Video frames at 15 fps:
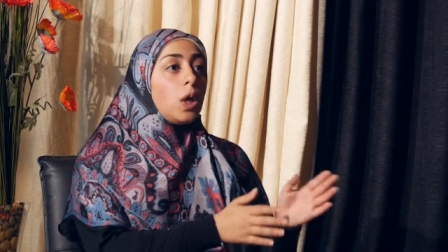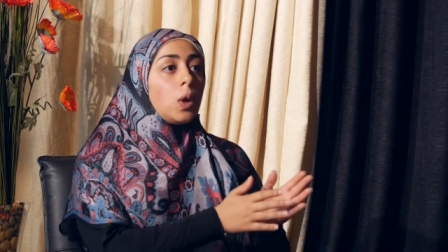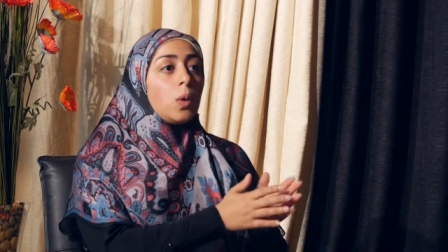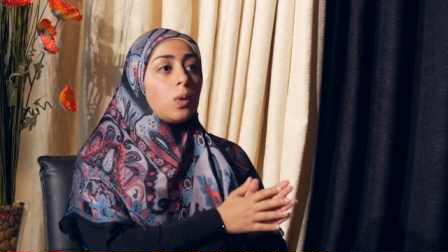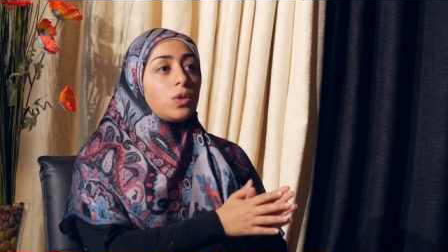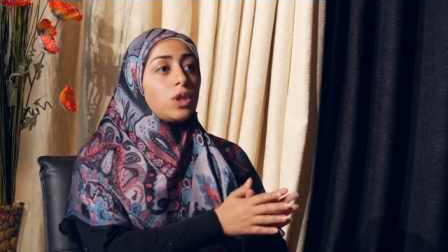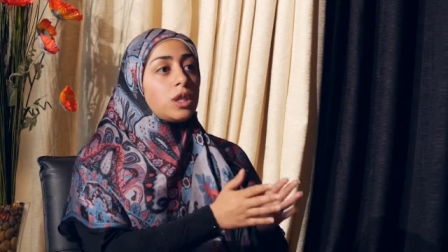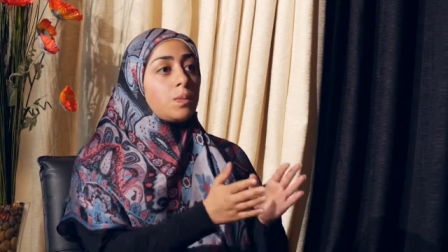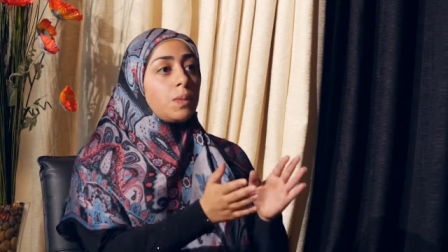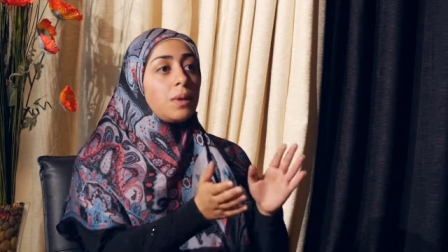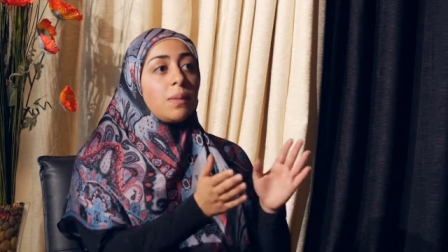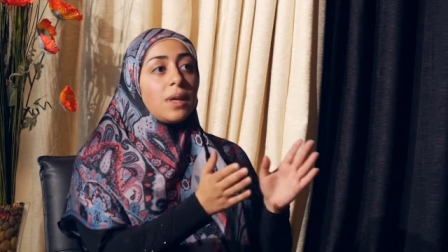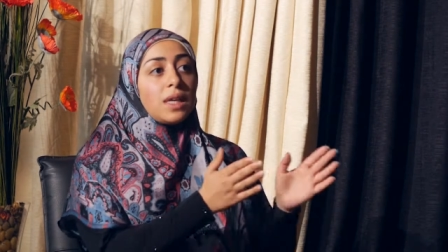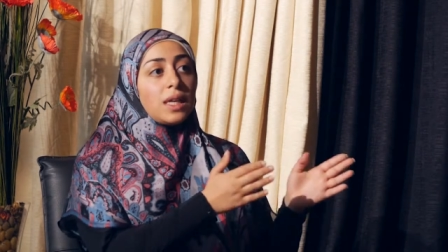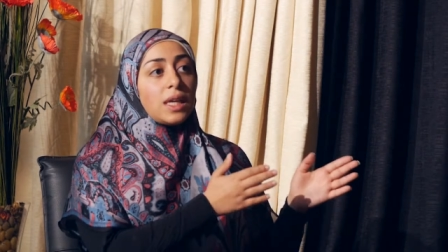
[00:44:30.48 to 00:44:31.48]
we'll just be
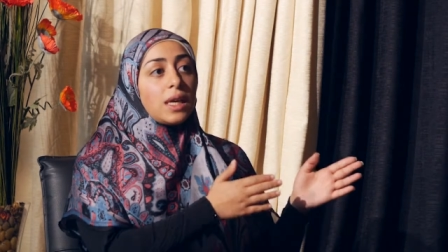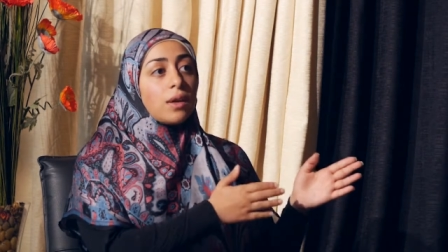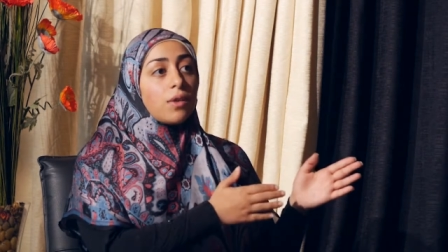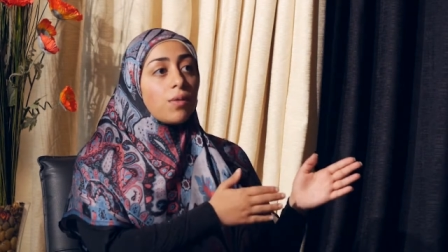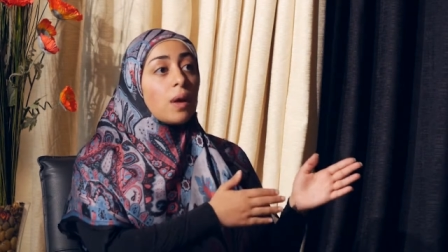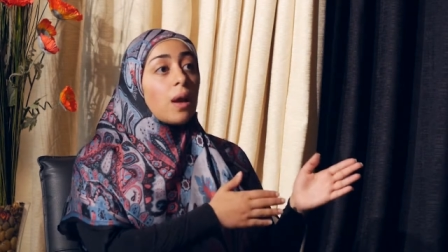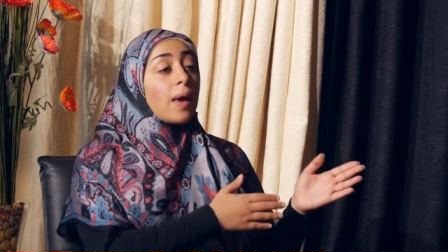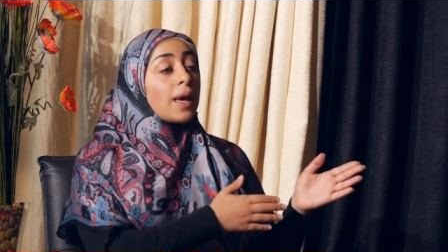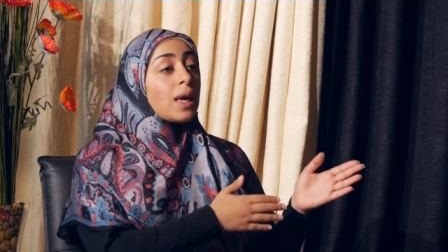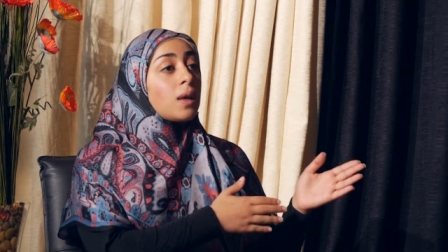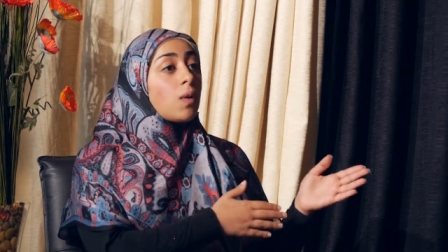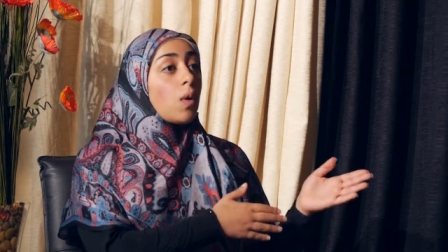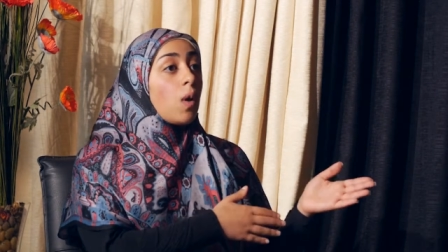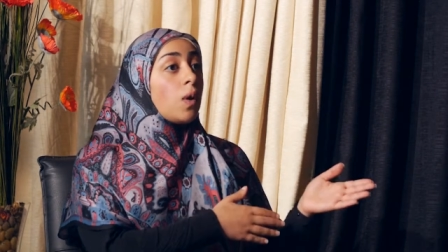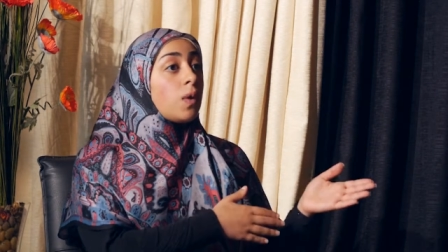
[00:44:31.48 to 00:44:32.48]
mainly relying
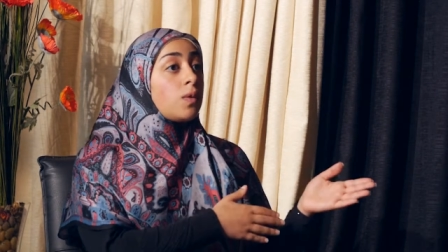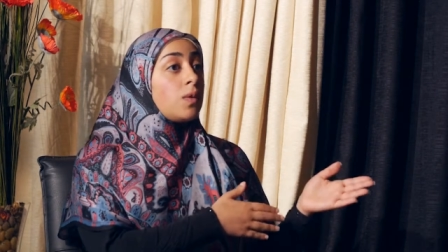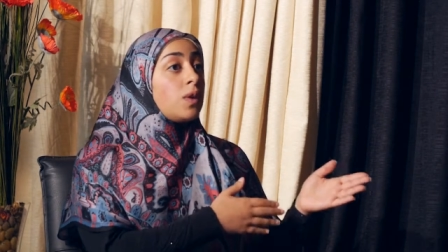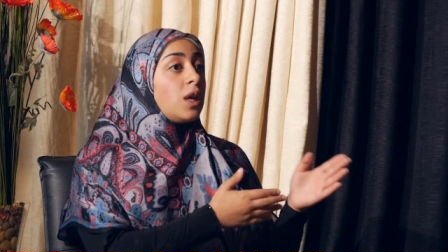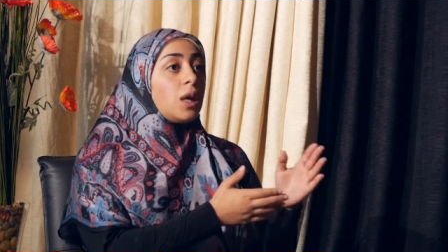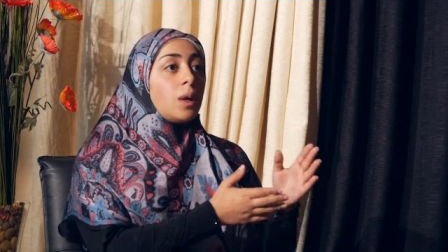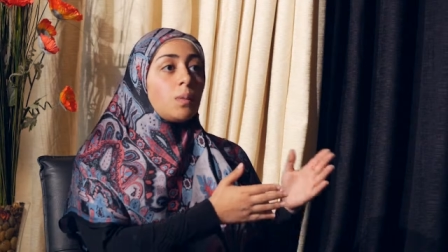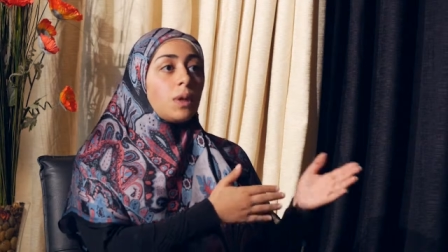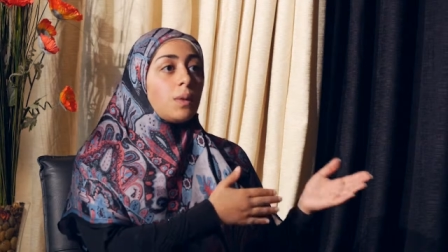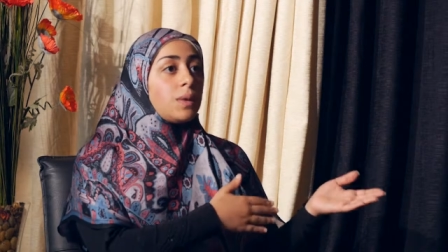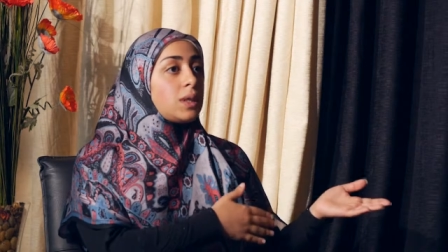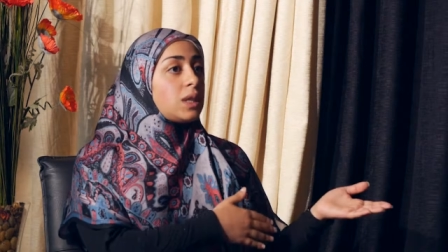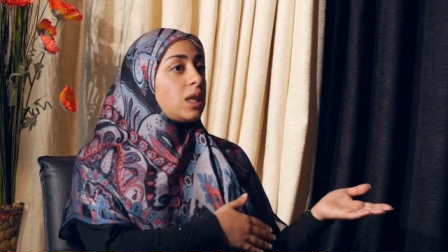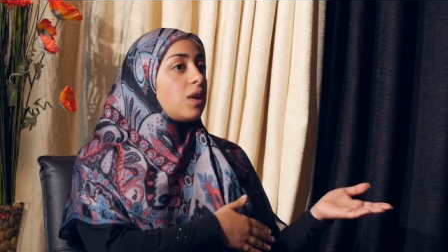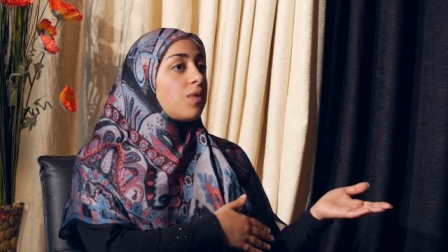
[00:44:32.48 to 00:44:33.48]
on
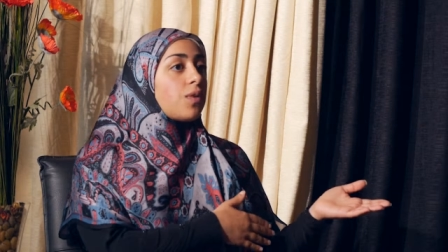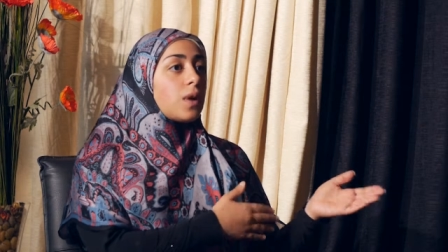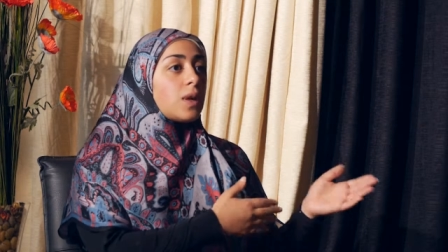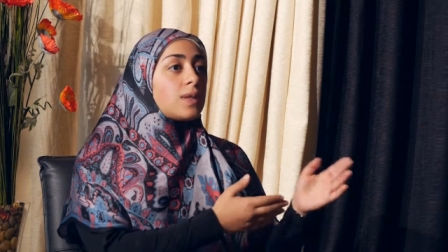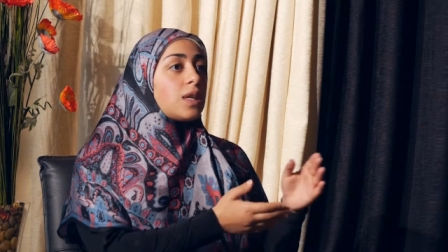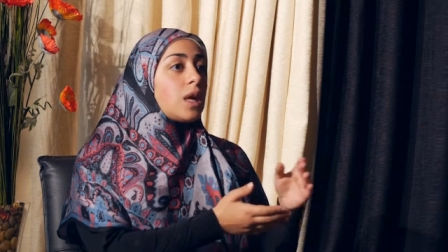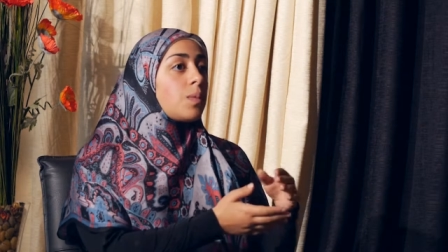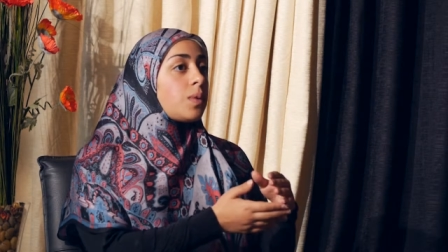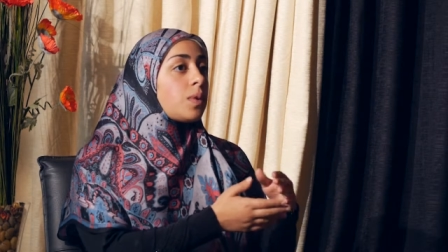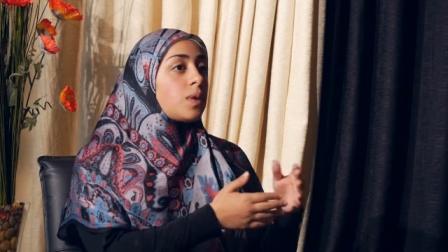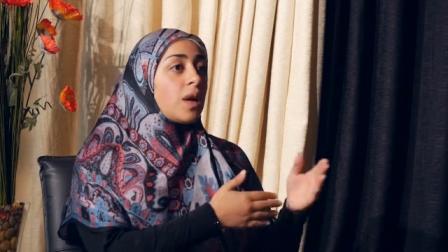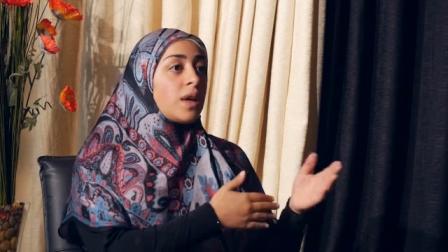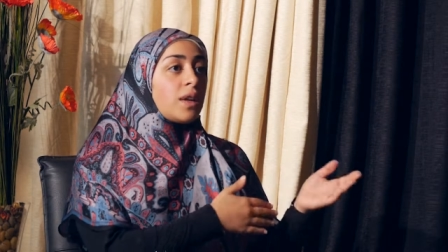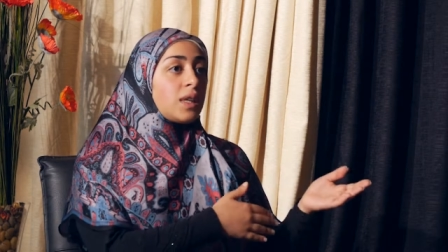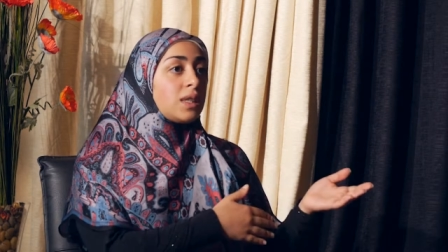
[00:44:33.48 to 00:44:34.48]
BBC, for example,
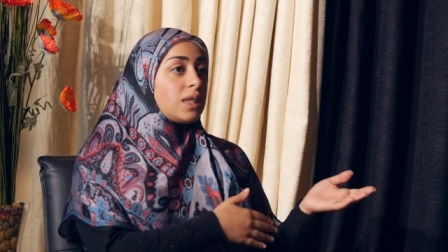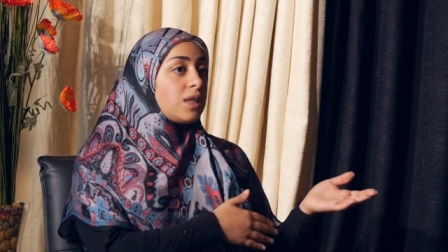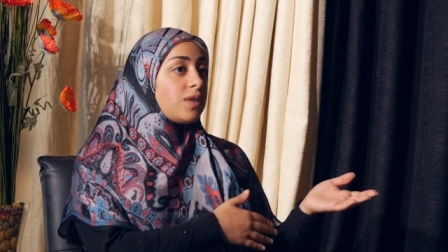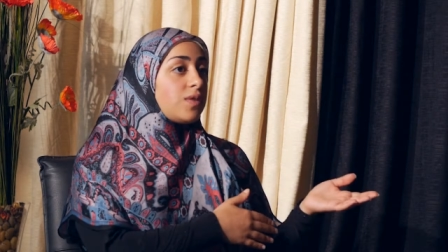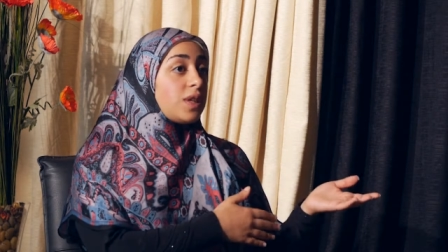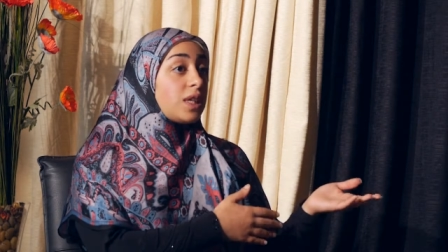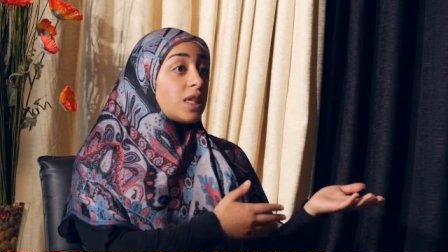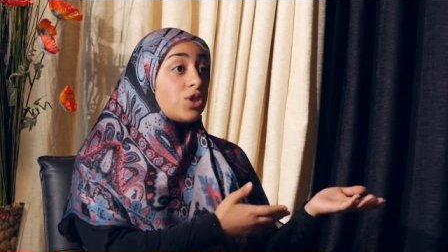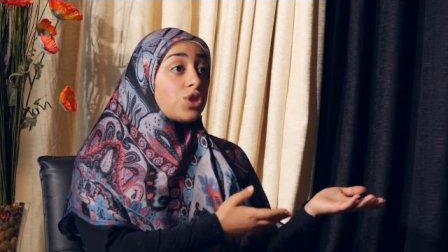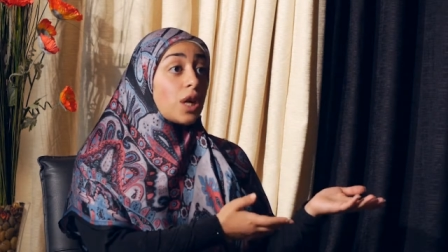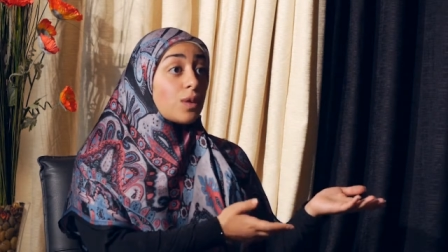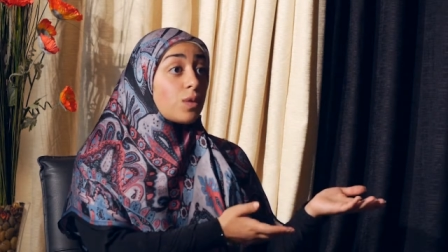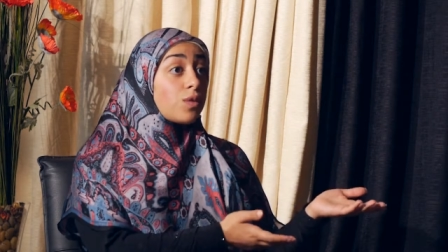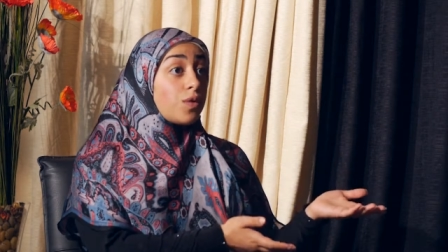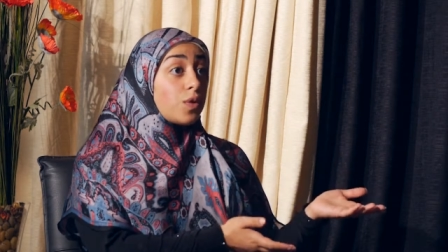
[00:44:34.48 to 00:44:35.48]
on ITV and
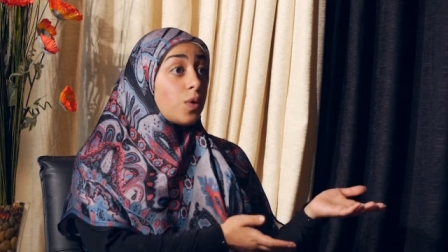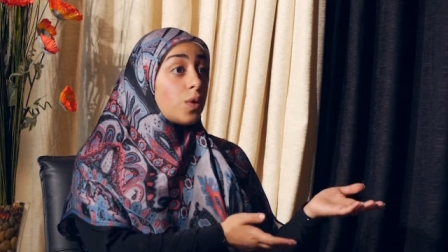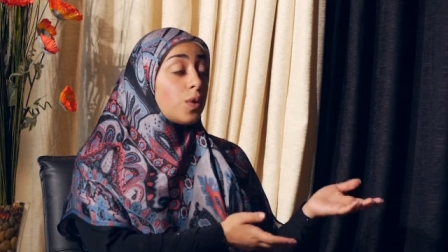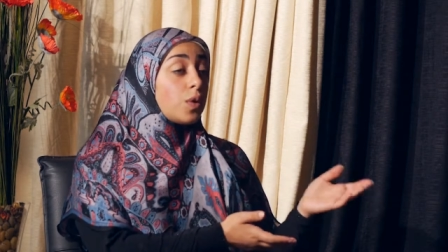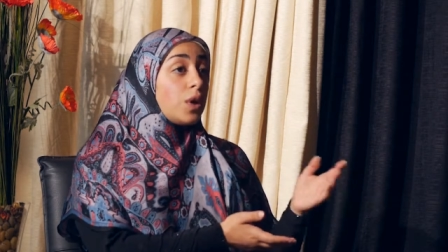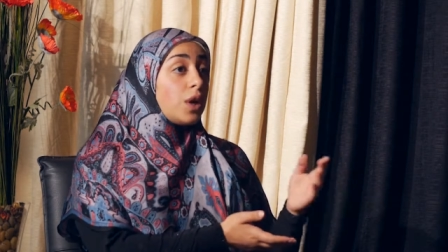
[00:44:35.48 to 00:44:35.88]
Channel 4.